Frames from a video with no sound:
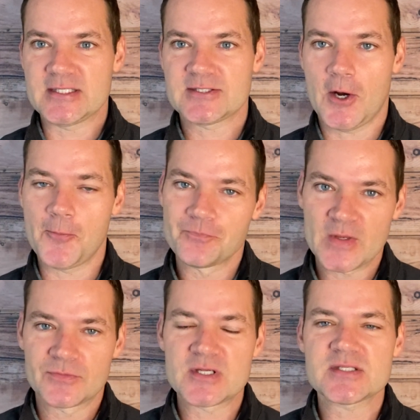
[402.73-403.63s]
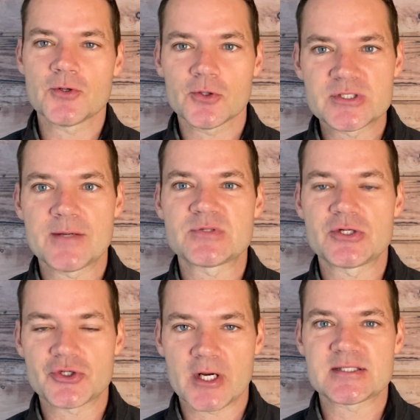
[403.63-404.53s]
So just little tips
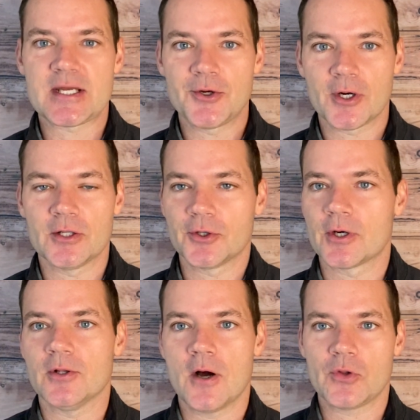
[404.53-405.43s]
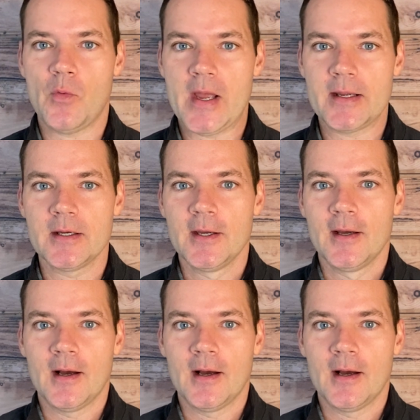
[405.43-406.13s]
and tricks that you're going to learn along the way,